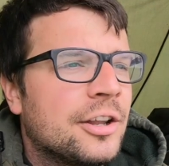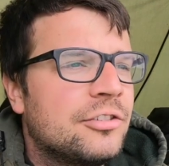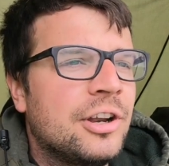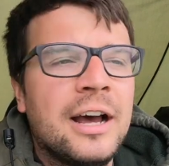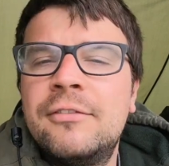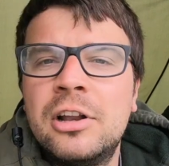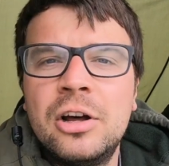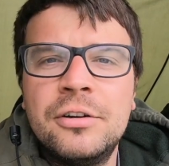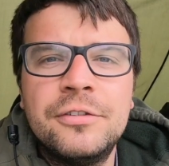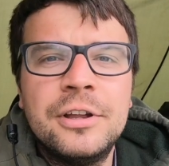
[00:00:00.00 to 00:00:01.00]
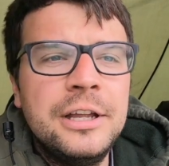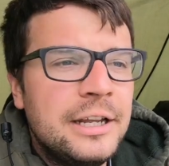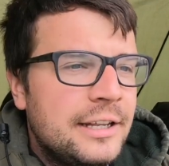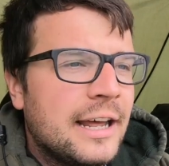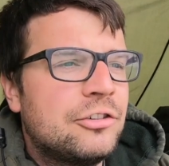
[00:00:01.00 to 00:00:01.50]
It's going to have a lot of
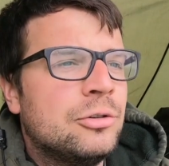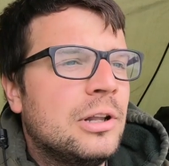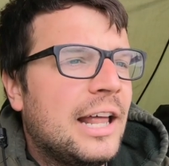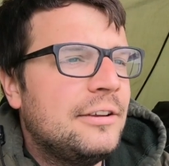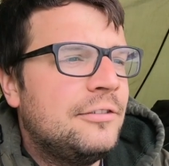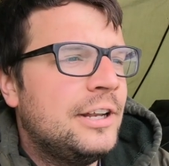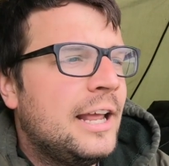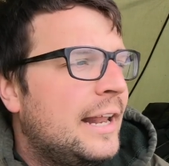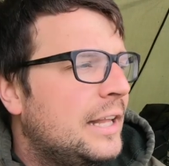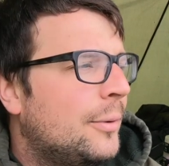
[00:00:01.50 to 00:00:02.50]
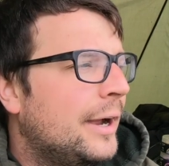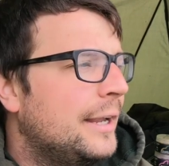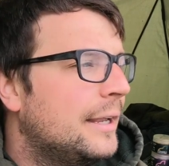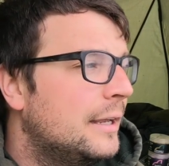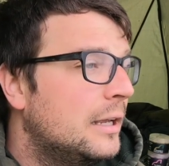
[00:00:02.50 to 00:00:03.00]
natural life in it
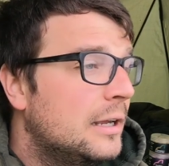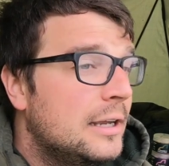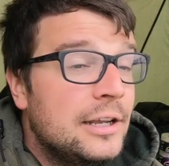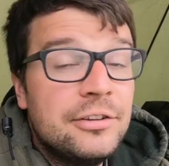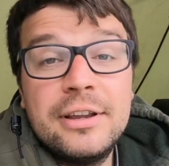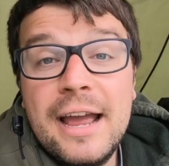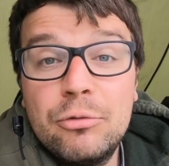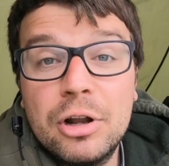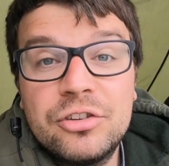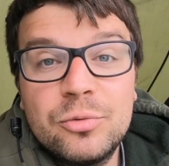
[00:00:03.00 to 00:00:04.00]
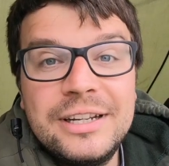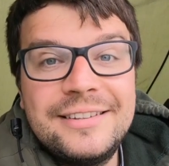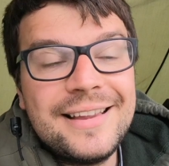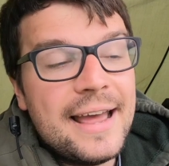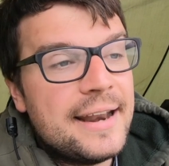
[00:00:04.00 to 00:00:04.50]
anyway. So yeah, rods are
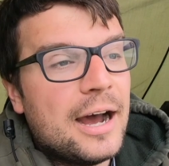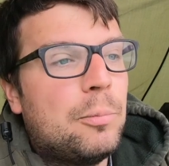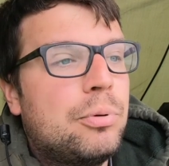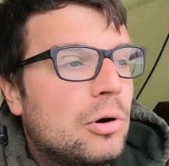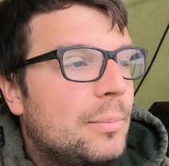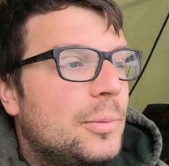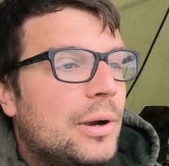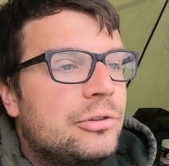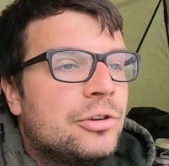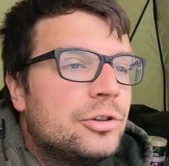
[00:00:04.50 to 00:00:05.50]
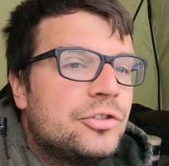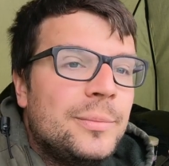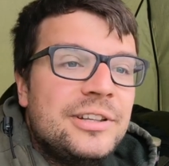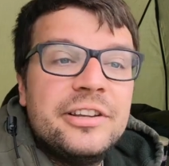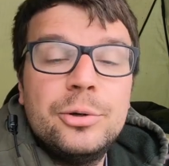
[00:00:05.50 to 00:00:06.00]
reset now. Probably won't touch
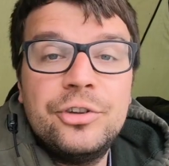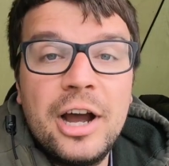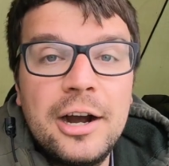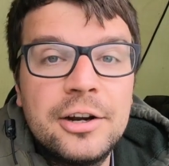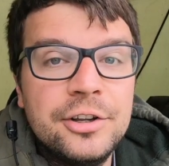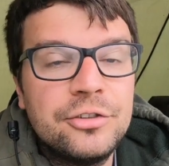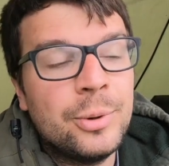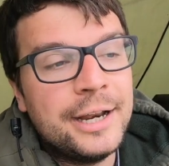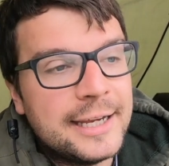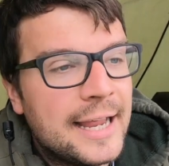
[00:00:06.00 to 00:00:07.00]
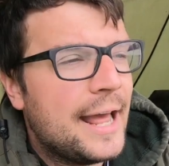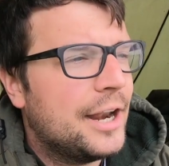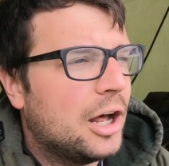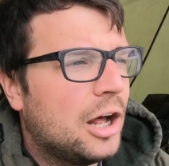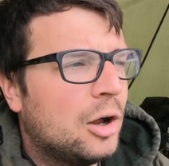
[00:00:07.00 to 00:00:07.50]
them until darkness, when
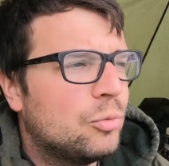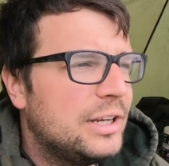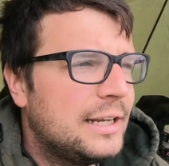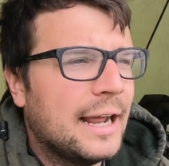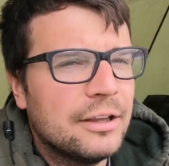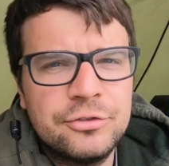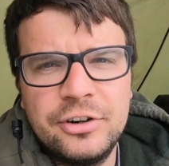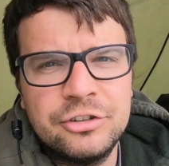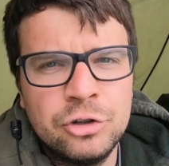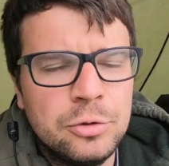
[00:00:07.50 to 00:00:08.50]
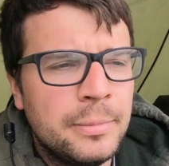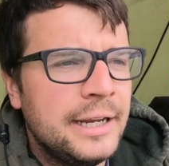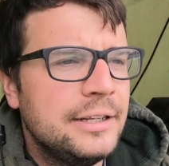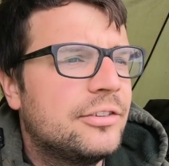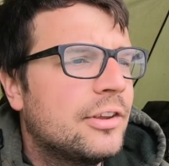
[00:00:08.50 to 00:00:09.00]
again I'll recast fresh hook
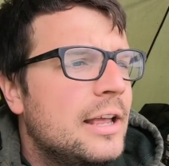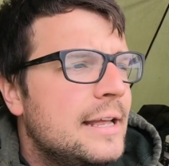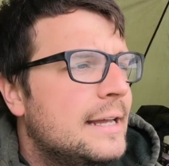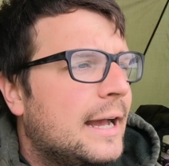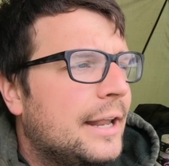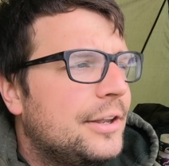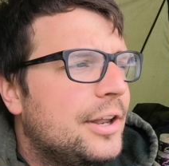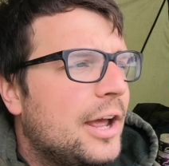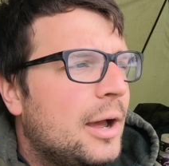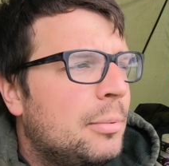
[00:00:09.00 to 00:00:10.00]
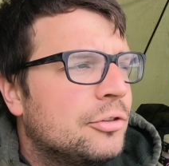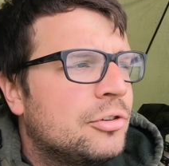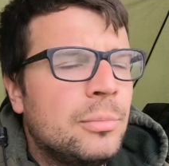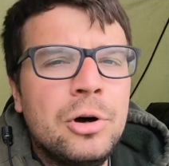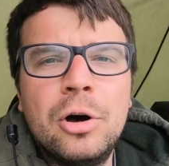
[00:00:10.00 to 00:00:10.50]
baits and put
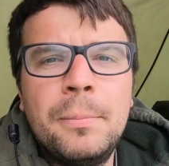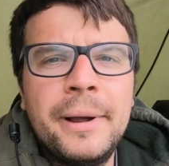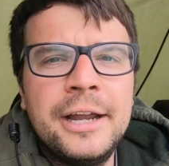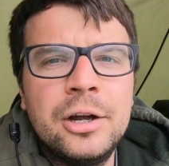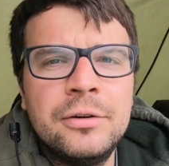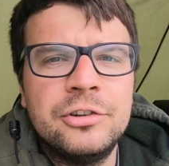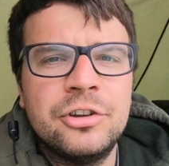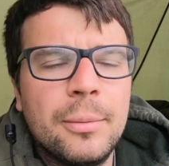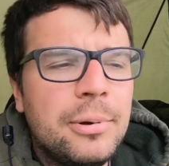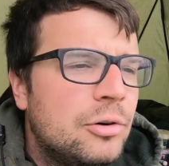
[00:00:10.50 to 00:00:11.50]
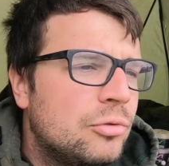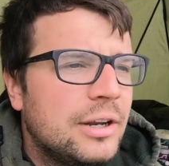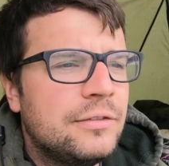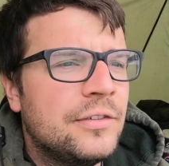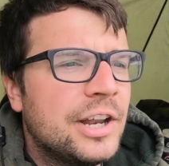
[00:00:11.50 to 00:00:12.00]
some more bait over top,
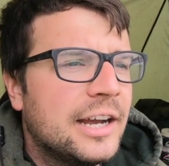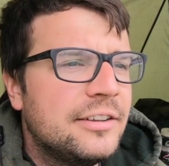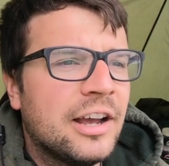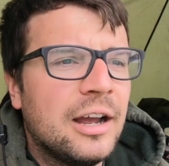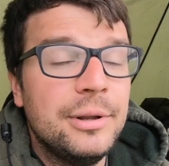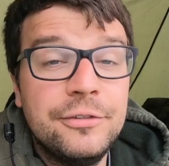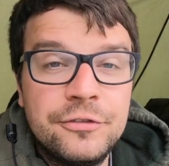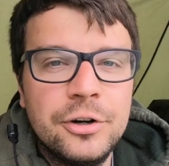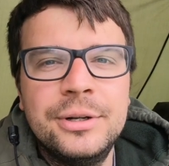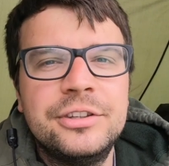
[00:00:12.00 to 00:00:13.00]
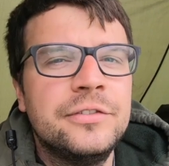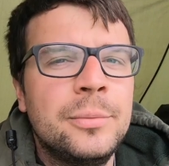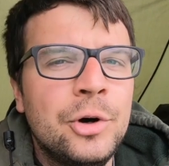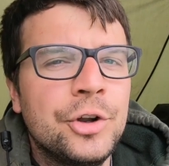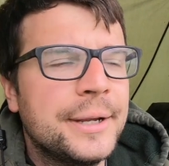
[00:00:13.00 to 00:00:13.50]
ready for the night time and through into the
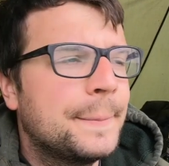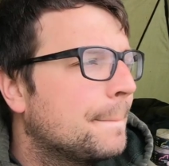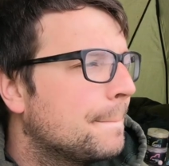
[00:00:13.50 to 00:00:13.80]
morning.